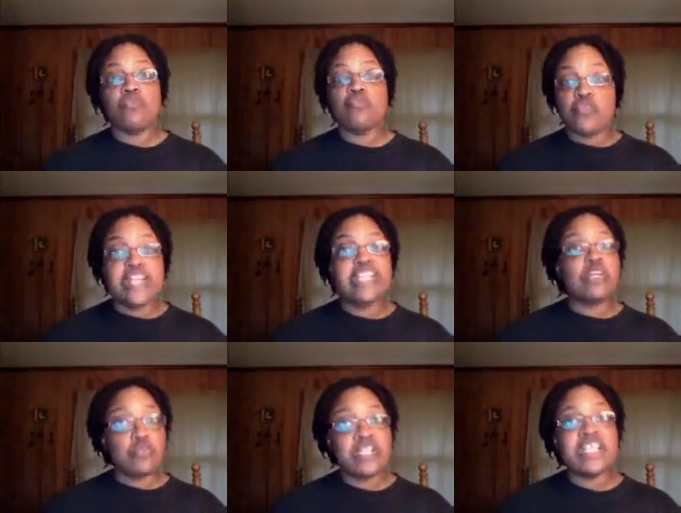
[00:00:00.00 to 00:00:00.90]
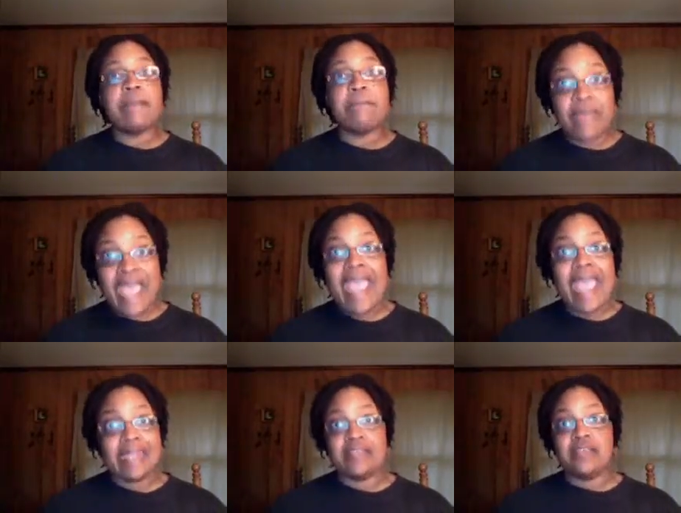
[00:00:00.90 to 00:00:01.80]
Really, really
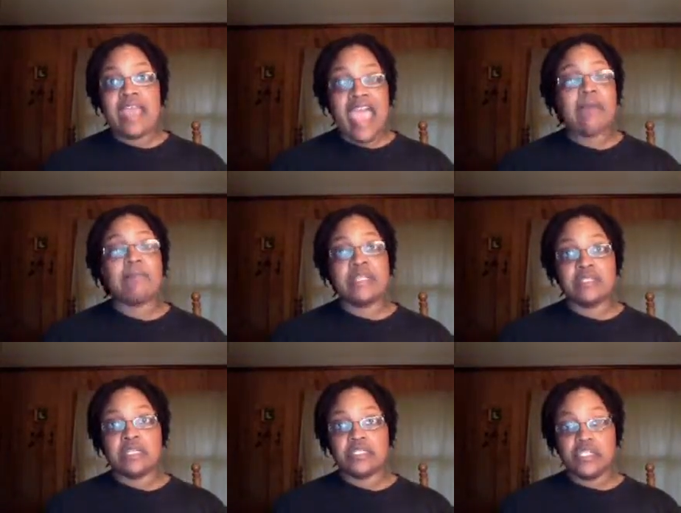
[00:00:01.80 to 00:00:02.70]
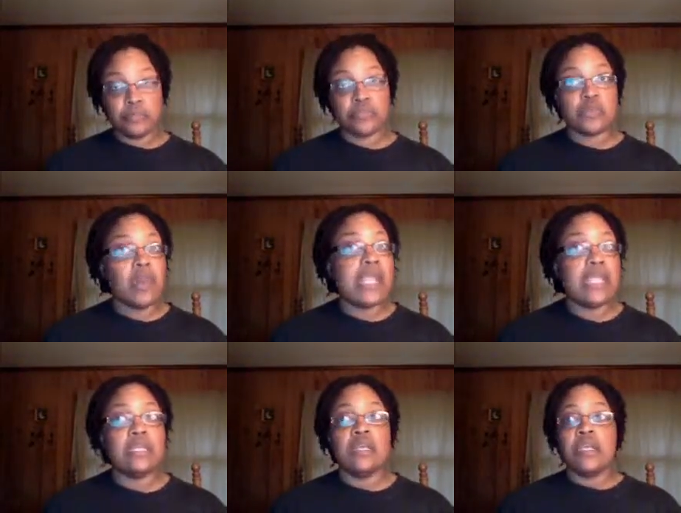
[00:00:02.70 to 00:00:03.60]
bad happened to Bruce Wayne.